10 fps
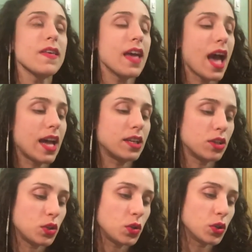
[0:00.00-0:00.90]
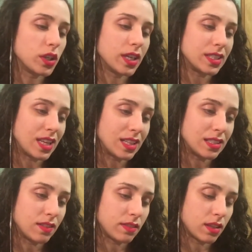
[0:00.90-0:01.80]
and you're
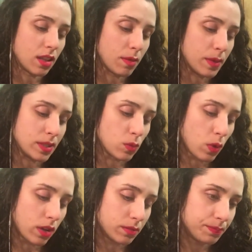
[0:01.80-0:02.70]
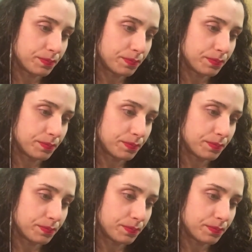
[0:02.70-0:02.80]
attentive to them as well.